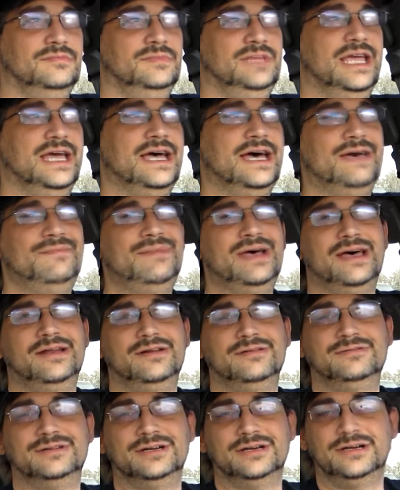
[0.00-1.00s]
Yeah, I'm out
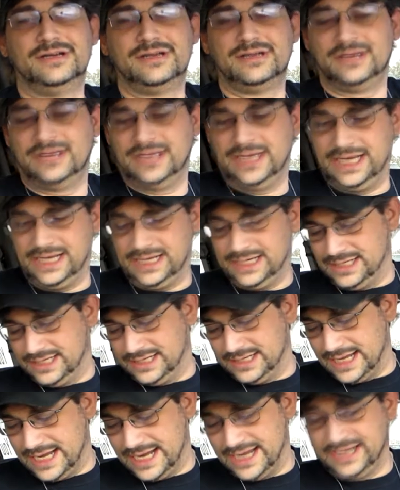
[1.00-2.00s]
of work
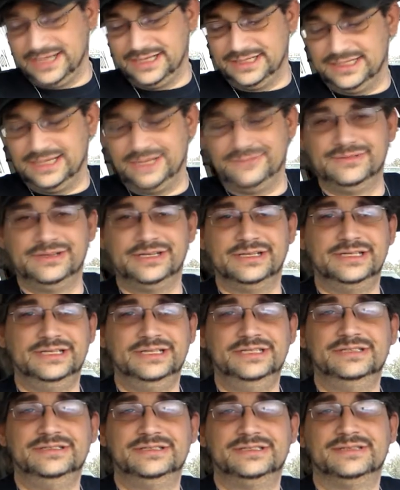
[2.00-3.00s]
and I could definitely
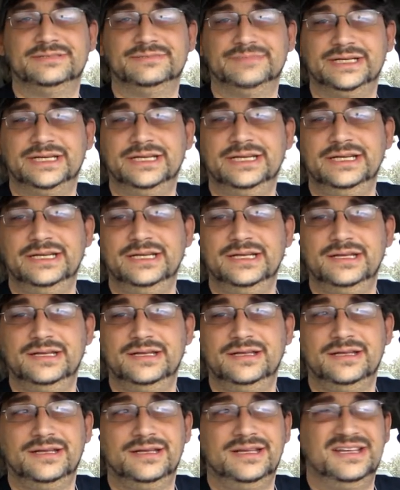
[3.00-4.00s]
use the money,
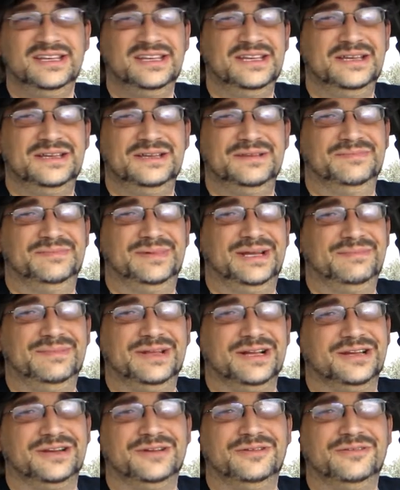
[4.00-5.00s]
but I'm not going